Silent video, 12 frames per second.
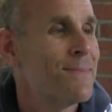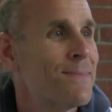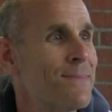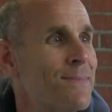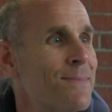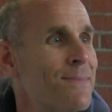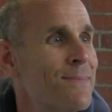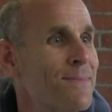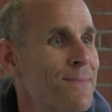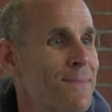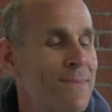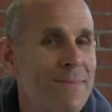
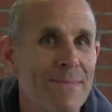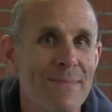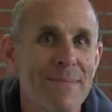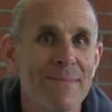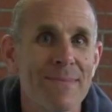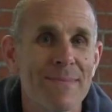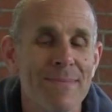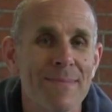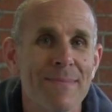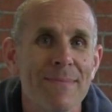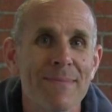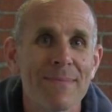
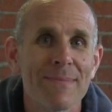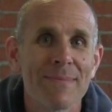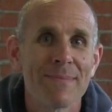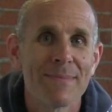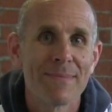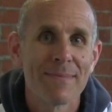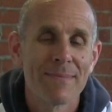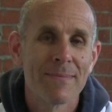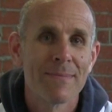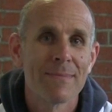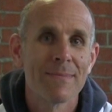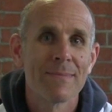
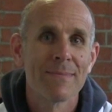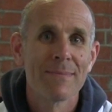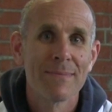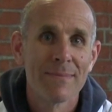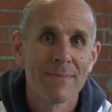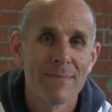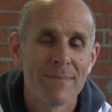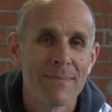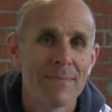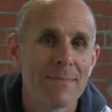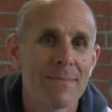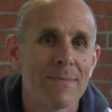(not speaking)